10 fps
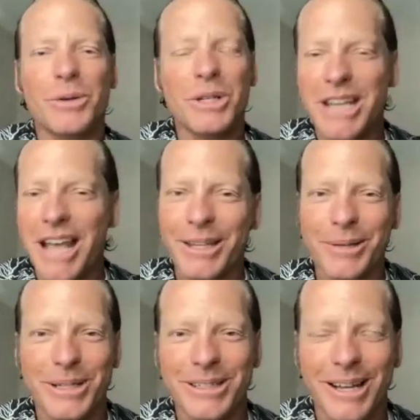exactly
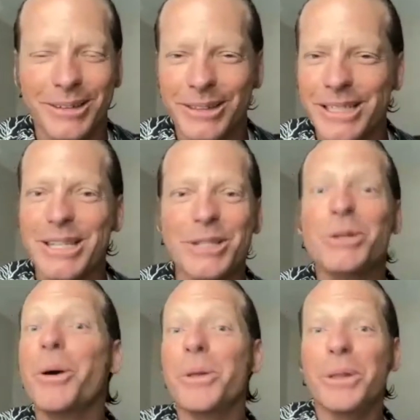what Dr. Li says
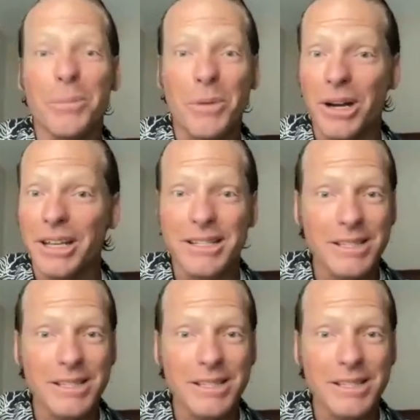go to their markets,